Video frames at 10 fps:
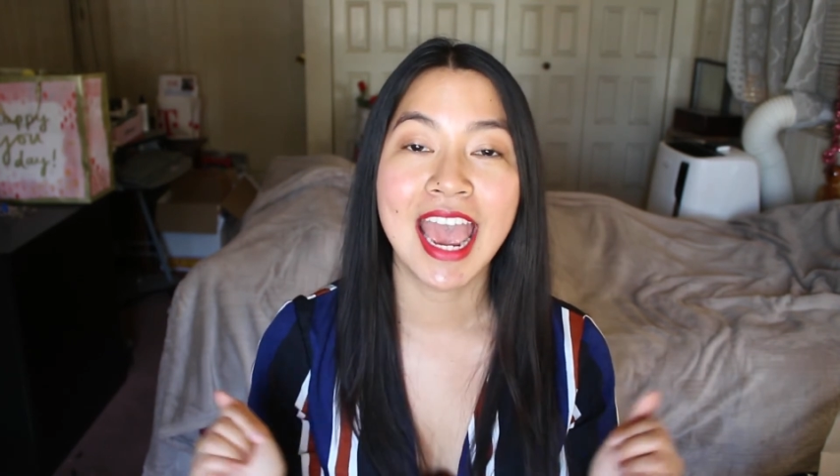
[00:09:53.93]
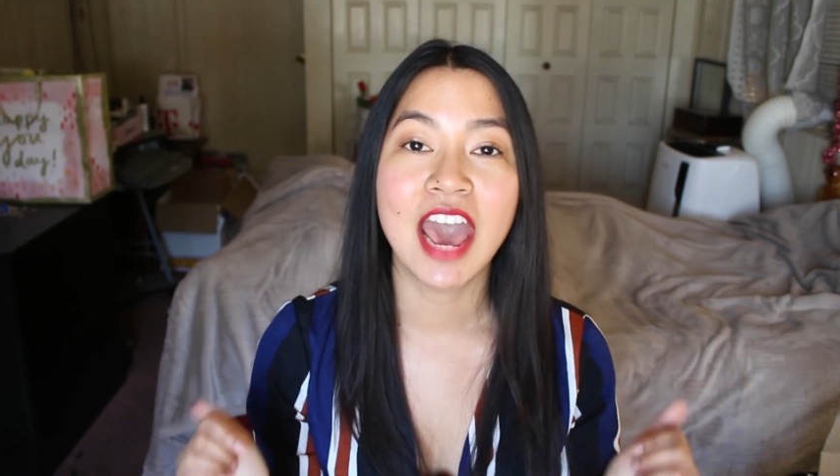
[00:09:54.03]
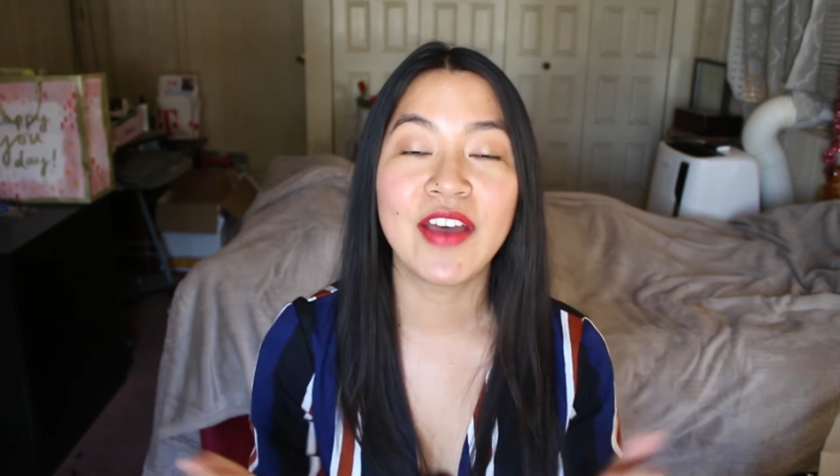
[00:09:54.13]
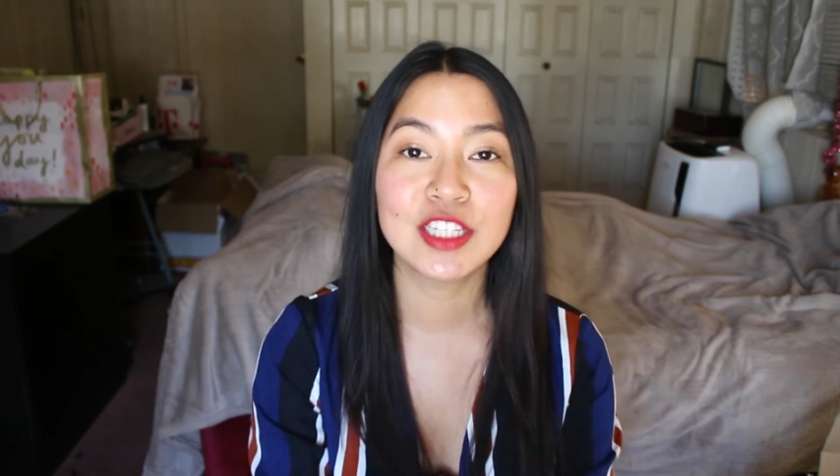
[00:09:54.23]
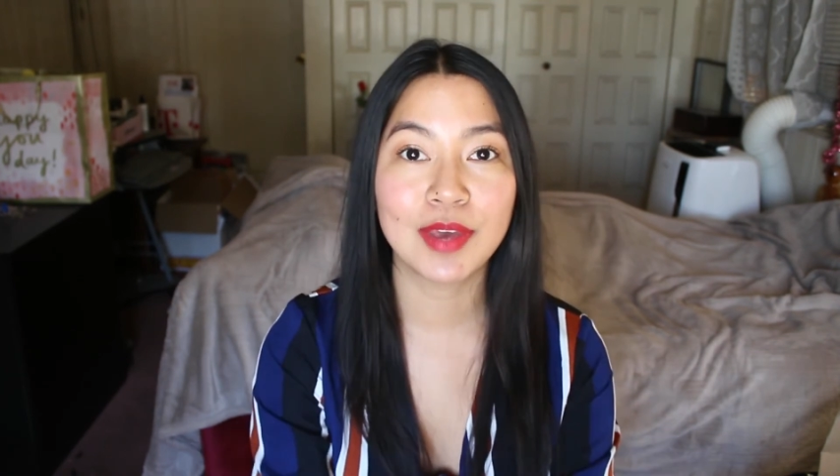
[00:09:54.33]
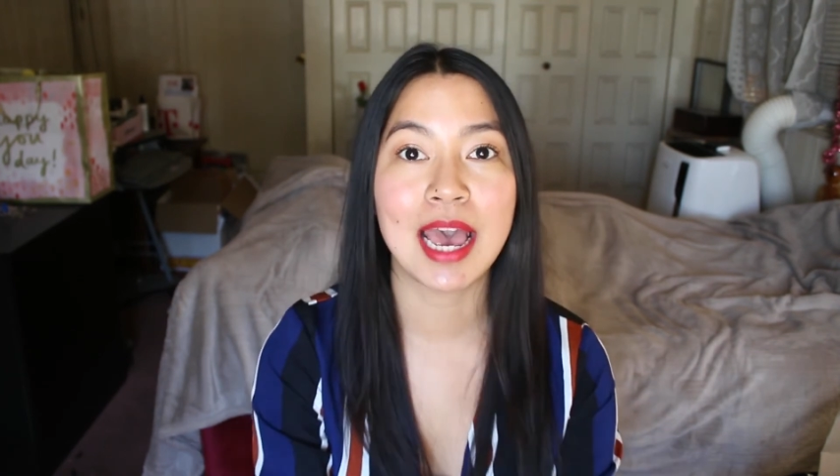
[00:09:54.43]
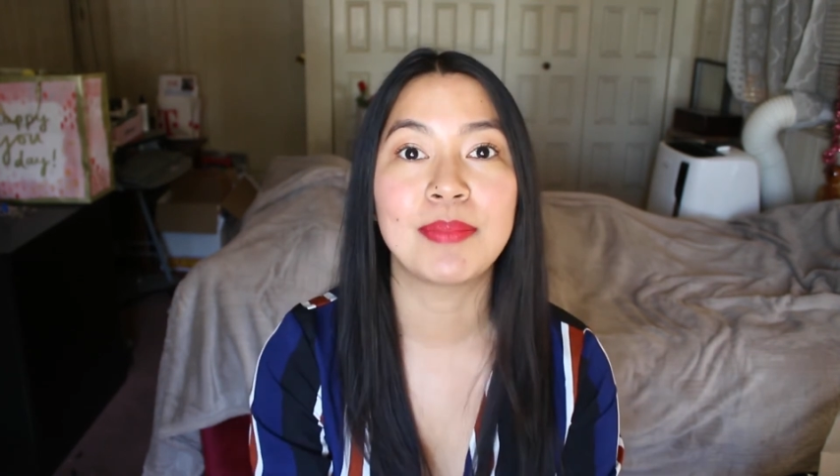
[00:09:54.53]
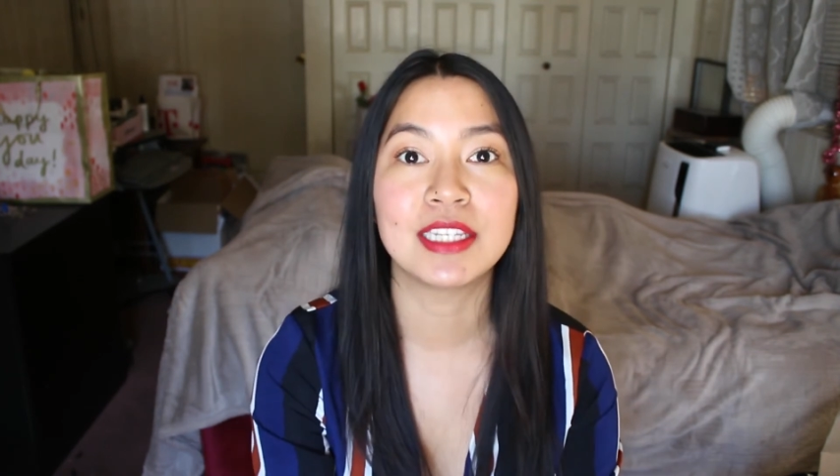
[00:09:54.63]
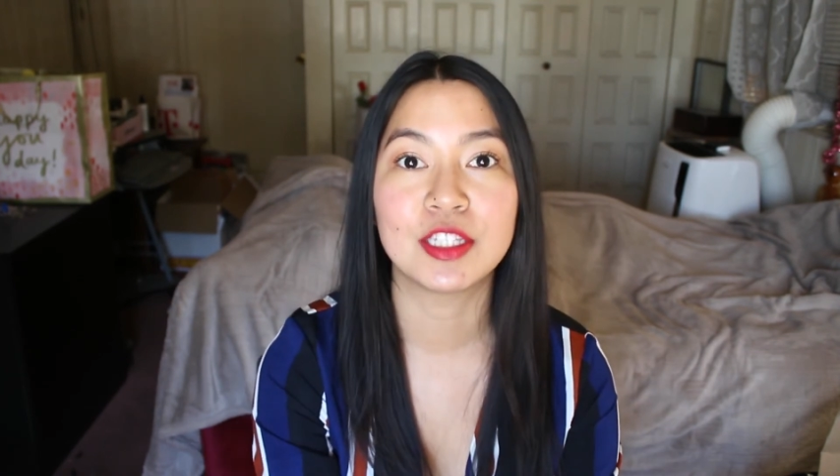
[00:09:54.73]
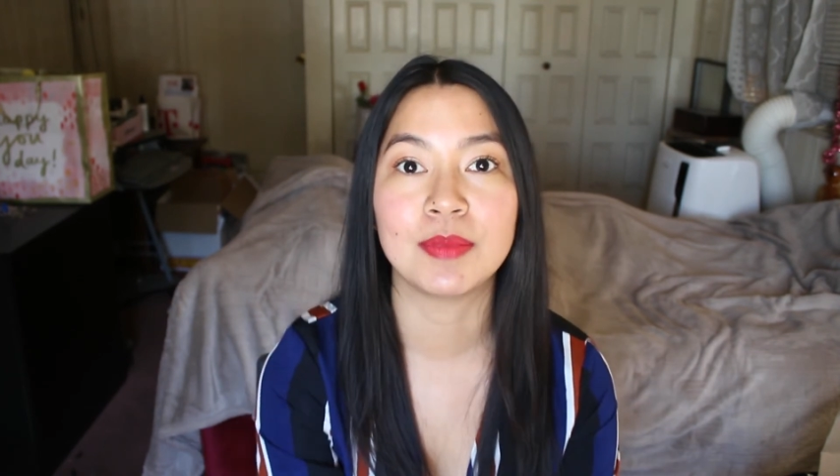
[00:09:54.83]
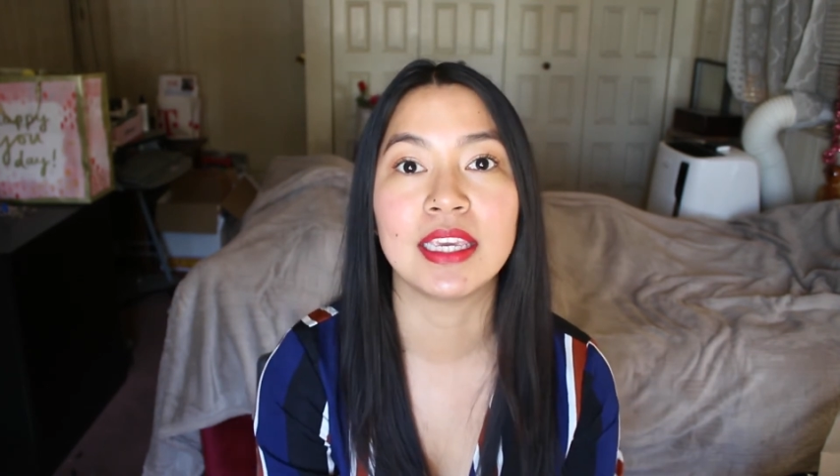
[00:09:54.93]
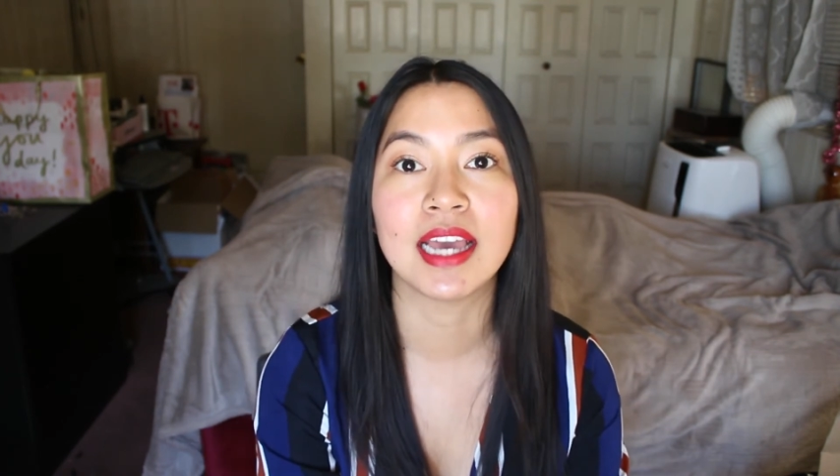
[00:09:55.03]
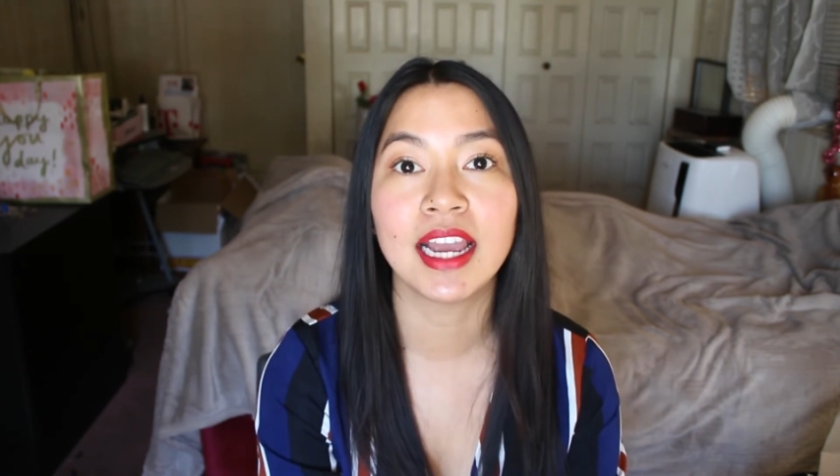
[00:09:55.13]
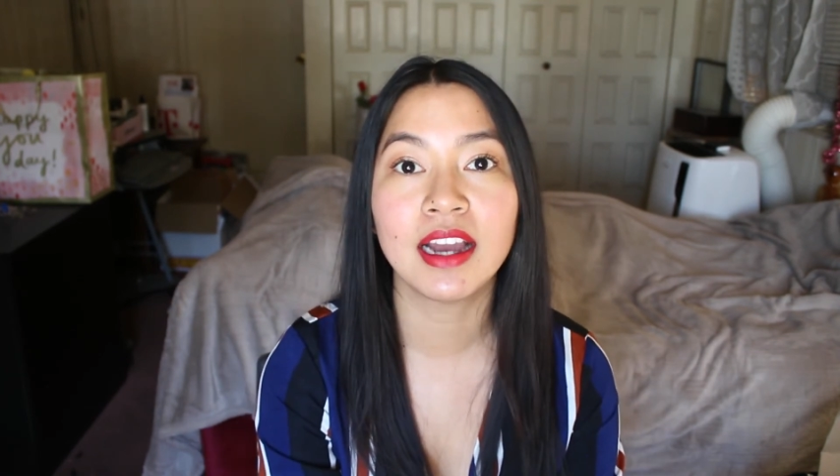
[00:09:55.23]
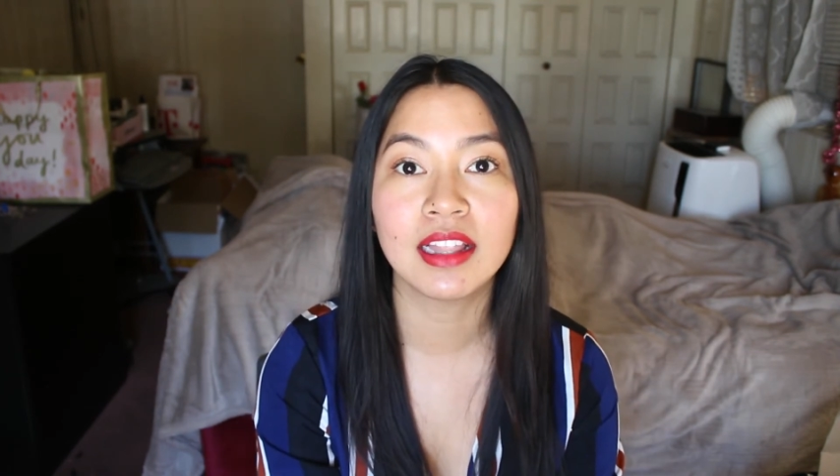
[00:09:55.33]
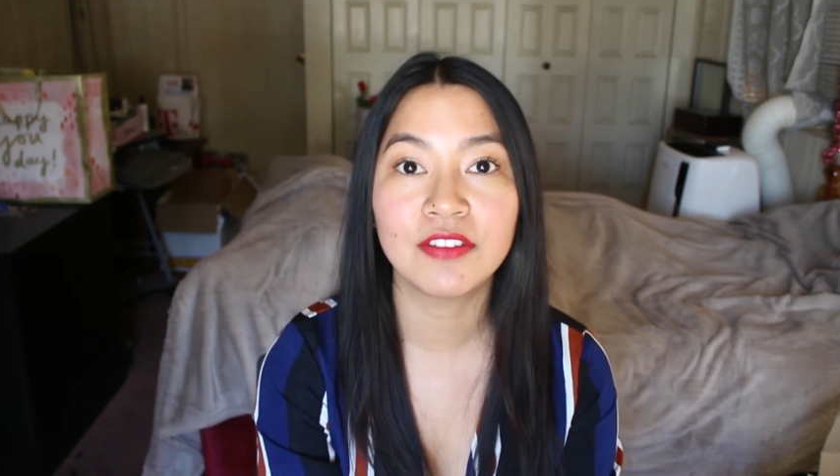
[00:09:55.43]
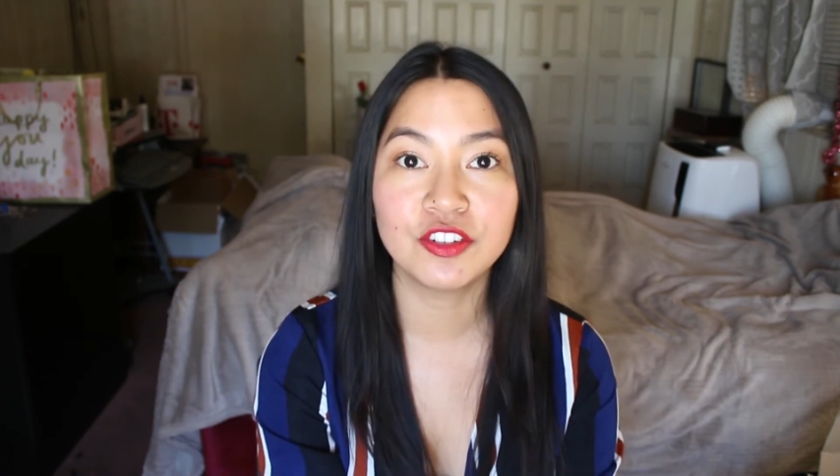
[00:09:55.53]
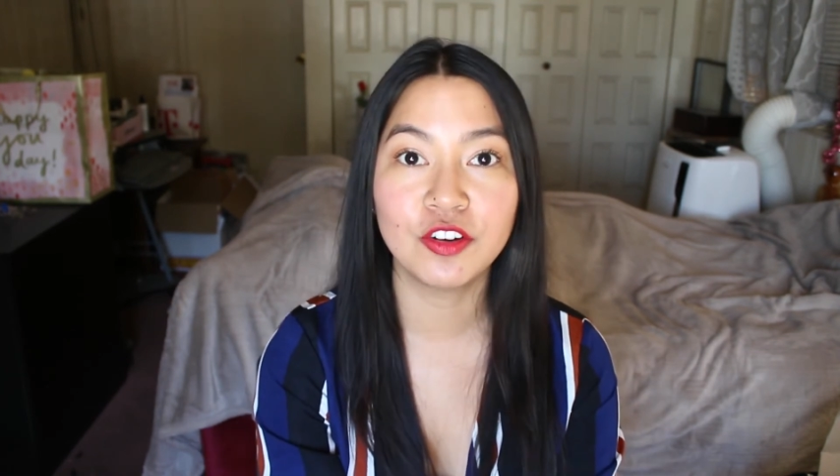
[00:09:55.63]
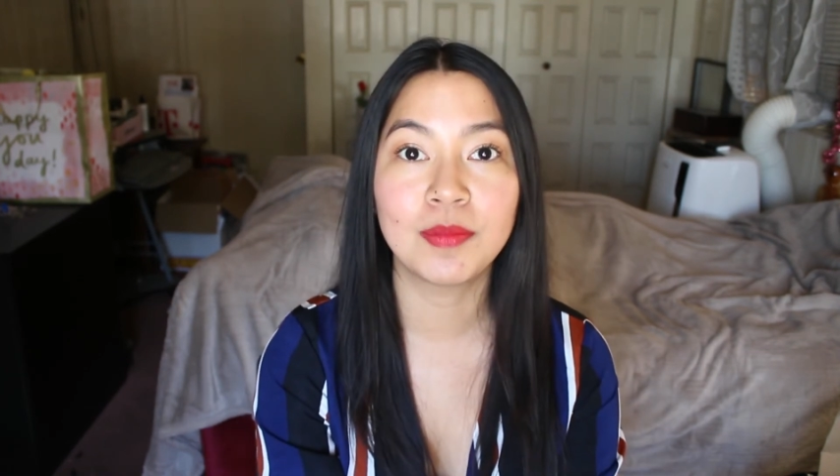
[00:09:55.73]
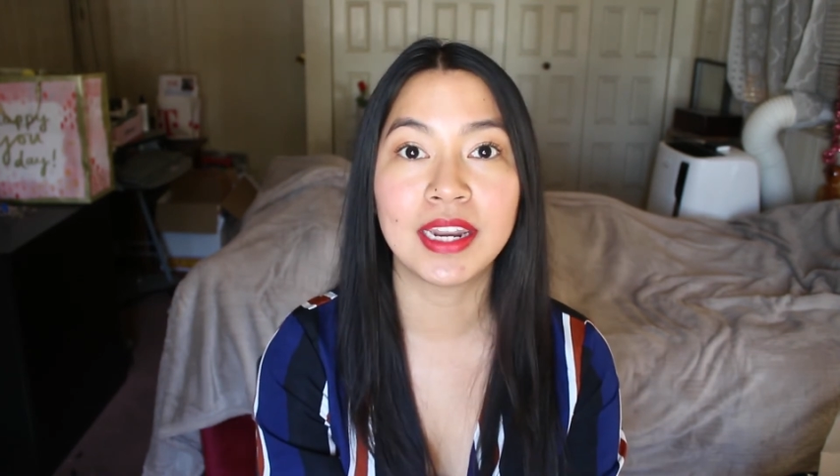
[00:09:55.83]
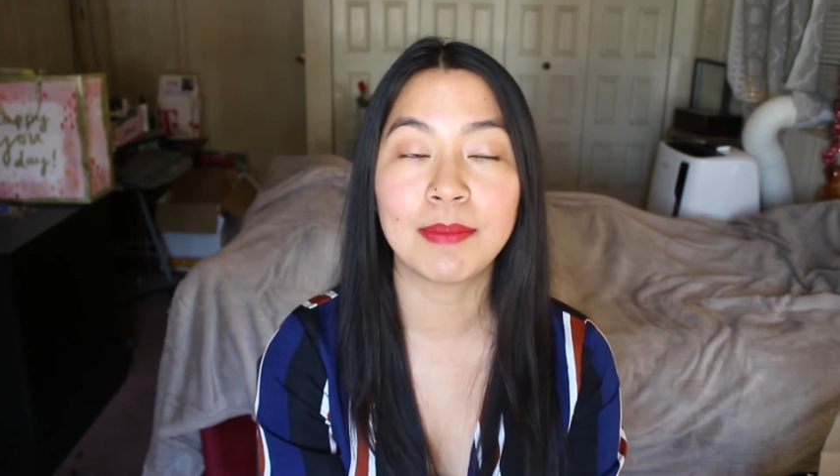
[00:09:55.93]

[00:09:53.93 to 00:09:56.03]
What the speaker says: And that's what happened to me. I got leftover money,